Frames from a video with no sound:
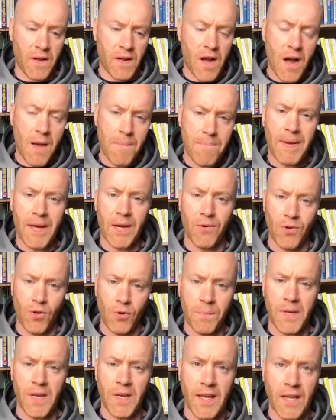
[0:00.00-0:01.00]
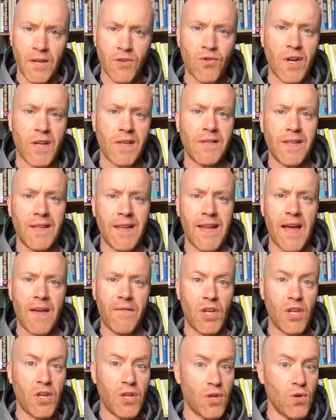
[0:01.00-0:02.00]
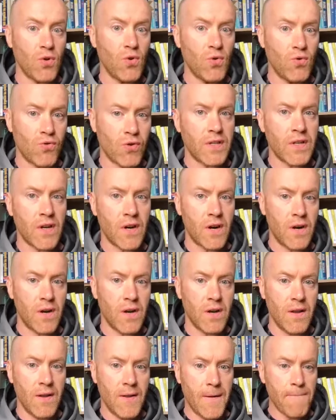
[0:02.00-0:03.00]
compound up in the interest and they have a huge return.